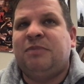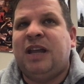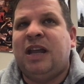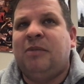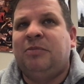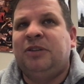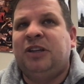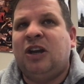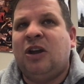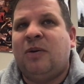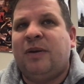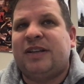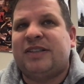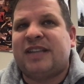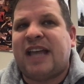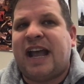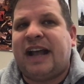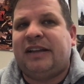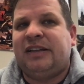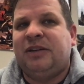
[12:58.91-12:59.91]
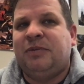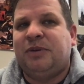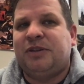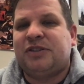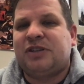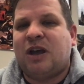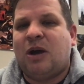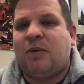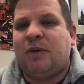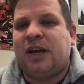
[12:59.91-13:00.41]
be able to know exactly
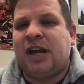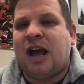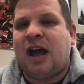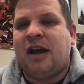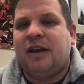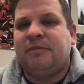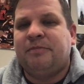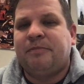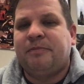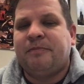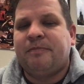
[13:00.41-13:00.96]
what's going on.